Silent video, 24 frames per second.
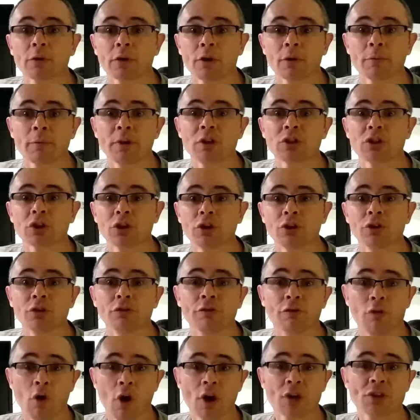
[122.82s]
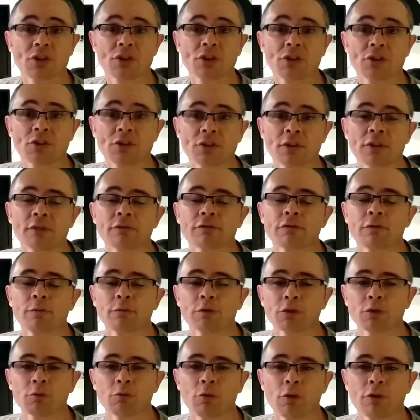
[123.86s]
I mention devices from
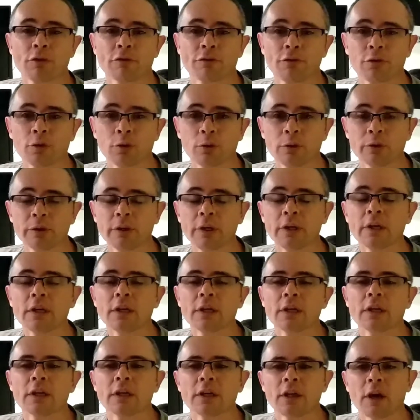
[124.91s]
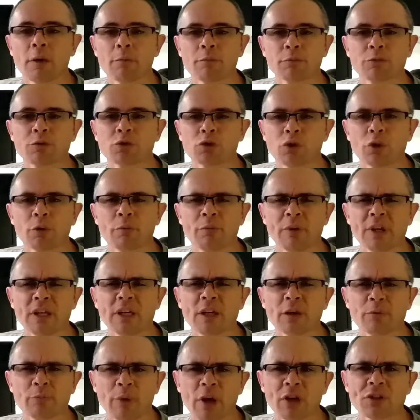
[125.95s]
this point forward, I'm sort of
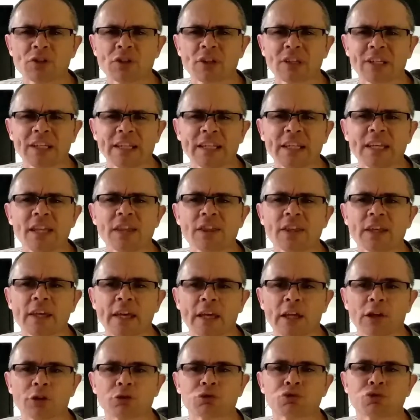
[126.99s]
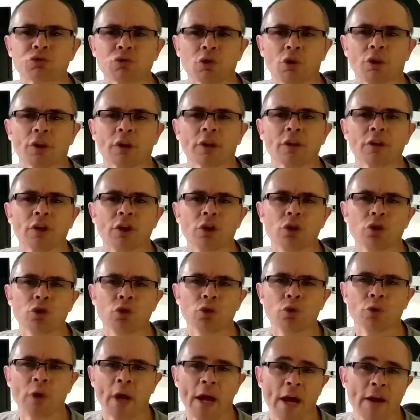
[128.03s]
meaning basically anything electronic that
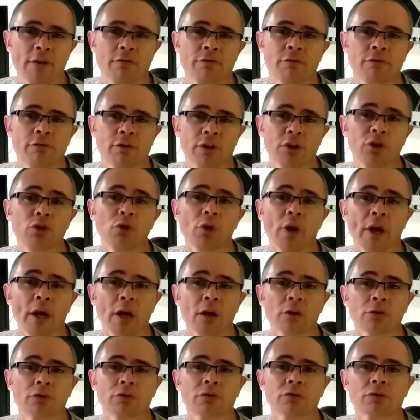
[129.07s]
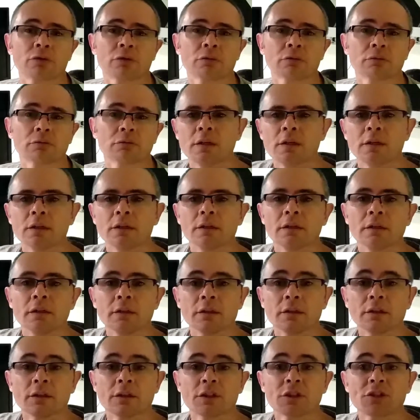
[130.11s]
you have in your house.
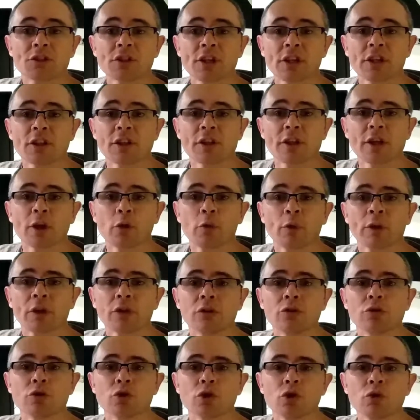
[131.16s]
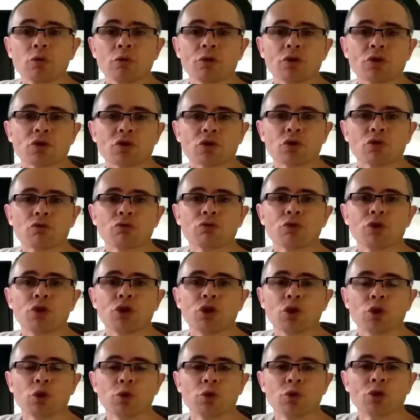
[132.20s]
The second thing we can do is to
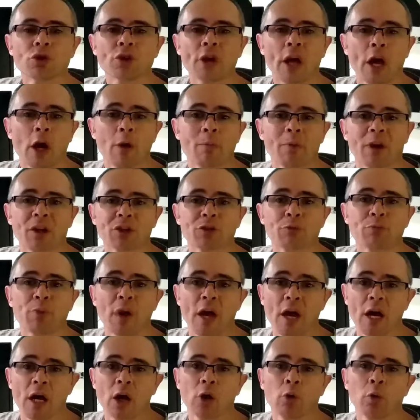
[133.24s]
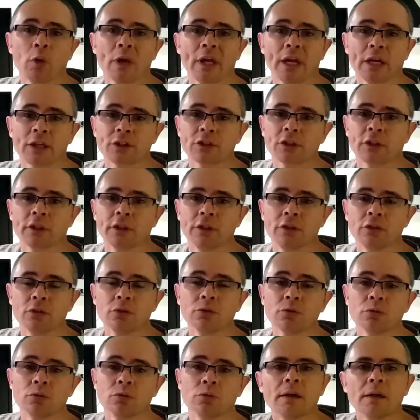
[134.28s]
reduce how much power we actually
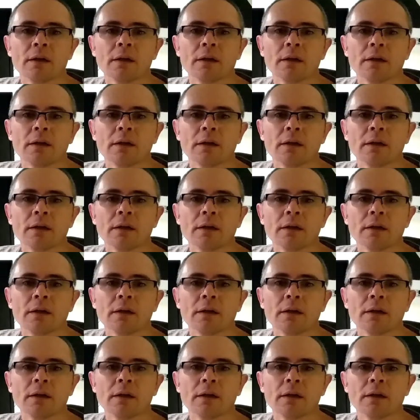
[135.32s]
use.